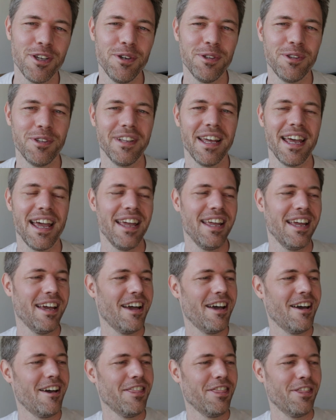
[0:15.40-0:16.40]
you
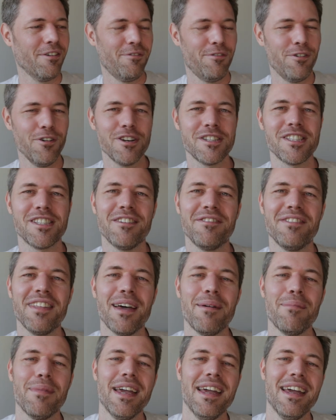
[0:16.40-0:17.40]
today. The first of
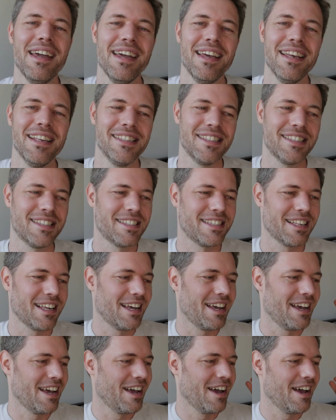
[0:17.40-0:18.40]
them is
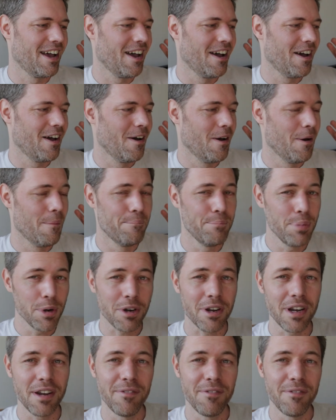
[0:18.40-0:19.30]
a book